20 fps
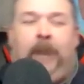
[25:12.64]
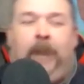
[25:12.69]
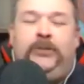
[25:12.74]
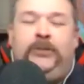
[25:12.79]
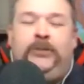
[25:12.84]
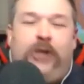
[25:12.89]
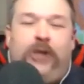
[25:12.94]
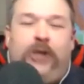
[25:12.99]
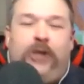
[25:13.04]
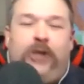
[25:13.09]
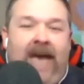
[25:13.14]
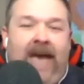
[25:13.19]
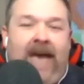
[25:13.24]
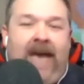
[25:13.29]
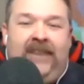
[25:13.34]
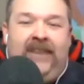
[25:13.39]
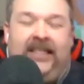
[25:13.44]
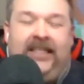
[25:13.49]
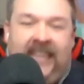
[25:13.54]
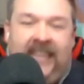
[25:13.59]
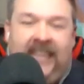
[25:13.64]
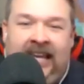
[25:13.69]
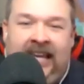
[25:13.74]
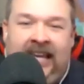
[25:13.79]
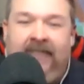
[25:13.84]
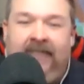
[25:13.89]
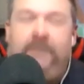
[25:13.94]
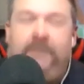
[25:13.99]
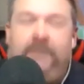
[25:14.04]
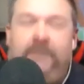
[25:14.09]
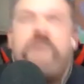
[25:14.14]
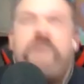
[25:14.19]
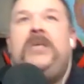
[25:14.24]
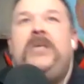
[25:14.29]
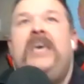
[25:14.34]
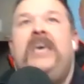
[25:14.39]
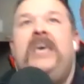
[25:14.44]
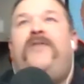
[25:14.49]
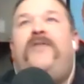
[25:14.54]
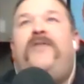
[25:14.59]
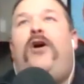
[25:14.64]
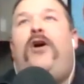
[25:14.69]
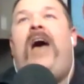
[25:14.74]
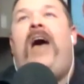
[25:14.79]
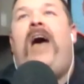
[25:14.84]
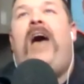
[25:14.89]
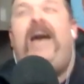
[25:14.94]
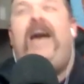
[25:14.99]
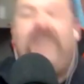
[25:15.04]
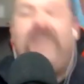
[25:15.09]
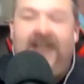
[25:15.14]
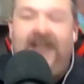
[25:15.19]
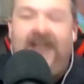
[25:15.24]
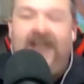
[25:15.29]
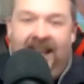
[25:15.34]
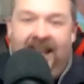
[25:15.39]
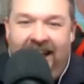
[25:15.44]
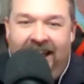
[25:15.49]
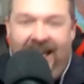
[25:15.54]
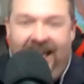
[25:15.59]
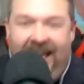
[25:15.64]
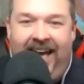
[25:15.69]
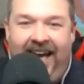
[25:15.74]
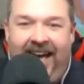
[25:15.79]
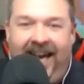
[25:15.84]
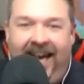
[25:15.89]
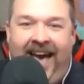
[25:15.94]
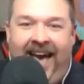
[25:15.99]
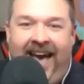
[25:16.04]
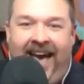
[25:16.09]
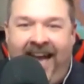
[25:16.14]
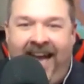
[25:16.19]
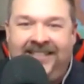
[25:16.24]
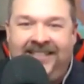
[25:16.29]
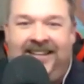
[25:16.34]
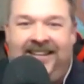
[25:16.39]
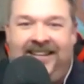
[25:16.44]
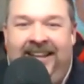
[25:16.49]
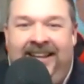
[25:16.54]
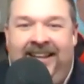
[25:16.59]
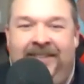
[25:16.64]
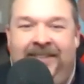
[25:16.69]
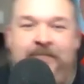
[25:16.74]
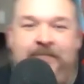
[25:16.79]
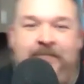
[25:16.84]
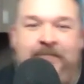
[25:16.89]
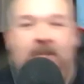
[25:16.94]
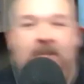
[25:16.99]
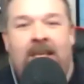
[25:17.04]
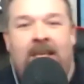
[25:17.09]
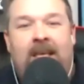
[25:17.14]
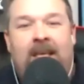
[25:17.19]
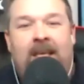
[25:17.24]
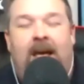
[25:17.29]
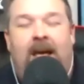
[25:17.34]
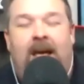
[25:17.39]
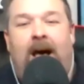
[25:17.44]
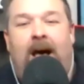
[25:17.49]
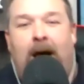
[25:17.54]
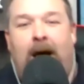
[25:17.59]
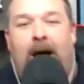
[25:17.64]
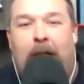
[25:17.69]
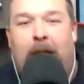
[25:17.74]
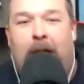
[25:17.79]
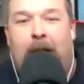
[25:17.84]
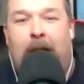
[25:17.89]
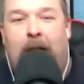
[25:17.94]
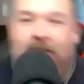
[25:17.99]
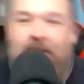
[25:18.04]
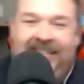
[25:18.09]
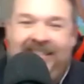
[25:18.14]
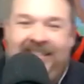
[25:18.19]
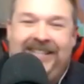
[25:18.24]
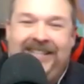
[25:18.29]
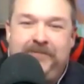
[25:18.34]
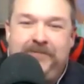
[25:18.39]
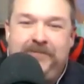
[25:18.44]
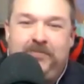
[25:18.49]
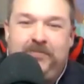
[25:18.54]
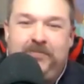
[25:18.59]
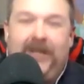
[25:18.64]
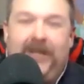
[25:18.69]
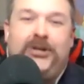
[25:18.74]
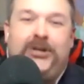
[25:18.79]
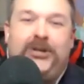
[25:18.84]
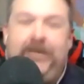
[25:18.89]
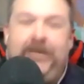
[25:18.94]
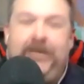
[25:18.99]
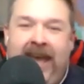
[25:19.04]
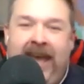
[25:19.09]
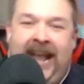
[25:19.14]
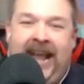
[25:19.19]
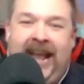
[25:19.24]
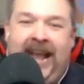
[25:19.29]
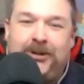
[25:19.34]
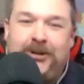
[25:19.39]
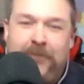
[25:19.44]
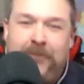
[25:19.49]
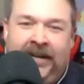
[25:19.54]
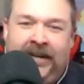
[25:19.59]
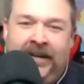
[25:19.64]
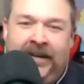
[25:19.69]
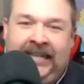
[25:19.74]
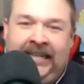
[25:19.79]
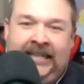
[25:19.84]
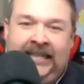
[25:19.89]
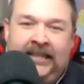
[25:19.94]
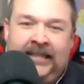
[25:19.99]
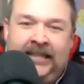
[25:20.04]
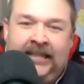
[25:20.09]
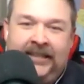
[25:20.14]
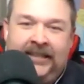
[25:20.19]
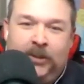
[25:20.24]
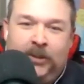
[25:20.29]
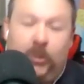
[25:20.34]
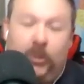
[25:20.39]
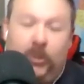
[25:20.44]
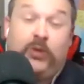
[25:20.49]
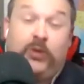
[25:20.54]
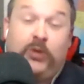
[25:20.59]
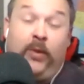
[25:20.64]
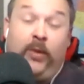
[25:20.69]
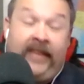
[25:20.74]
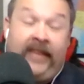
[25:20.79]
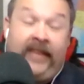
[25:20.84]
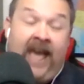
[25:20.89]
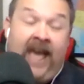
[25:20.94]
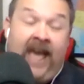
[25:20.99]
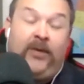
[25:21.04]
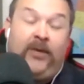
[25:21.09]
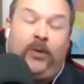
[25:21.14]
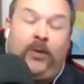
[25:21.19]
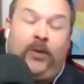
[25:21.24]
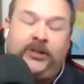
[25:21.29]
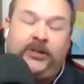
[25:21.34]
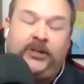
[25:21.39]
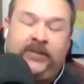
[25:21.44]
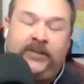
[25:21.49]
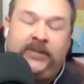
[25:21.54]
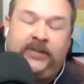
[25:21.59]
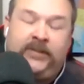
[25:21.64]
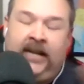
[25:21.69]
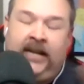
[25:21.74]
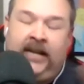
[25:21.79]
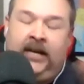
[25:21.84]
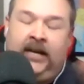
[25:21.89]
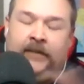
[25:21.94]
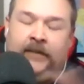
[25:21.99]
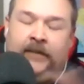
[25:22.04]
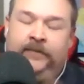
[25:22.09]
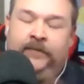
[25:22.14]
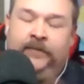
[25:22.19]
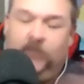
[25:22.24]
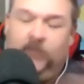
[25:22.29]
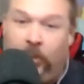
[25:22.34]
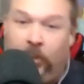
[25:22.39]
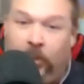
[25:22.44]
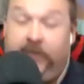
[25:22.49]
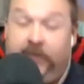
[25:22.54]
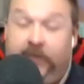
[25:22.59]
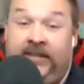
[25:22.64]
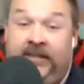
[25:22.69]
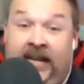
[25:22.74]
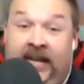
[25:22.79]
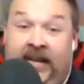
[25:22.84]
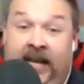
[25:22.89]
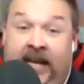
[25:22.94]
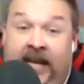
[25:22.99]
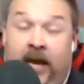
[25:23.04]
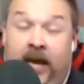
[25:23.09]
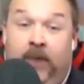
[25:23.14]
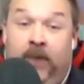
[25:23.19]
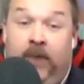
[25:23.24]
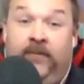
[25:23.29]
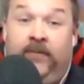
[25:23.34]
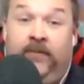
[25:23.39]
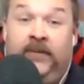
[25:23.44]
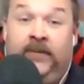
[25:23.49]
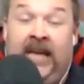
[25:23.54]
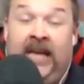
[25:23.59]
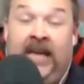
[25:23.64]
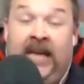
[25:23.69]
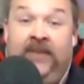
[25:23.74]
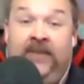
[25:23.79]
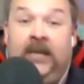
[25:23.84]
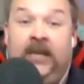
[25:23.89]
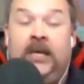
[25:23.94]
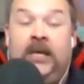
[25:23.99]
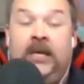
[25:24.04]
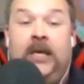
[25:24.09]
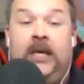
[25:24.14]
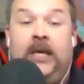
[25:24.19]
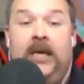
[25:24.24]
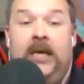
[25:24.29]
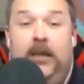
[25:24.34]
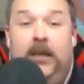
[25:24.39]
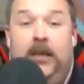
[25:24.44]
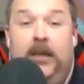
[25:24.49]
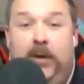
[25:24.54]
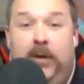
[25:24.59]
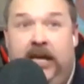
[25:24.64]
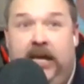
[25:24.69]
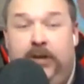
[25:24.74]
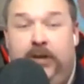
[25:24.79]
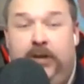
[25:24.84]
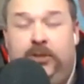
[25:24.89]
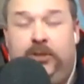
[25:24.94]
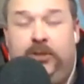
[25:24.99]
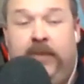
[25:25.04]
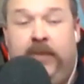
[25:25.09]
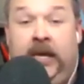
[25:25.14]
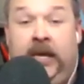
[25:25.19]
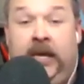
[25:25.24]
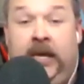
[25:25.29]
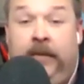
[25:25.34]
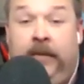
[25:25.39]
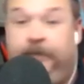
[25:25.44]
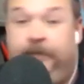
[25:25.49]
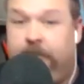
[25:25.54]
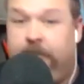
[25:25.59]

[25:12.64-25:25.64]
do y'all have anything, if y'all have an accident that you get paid extra money? Because the one guy that works over at San Diego Navy, he used to be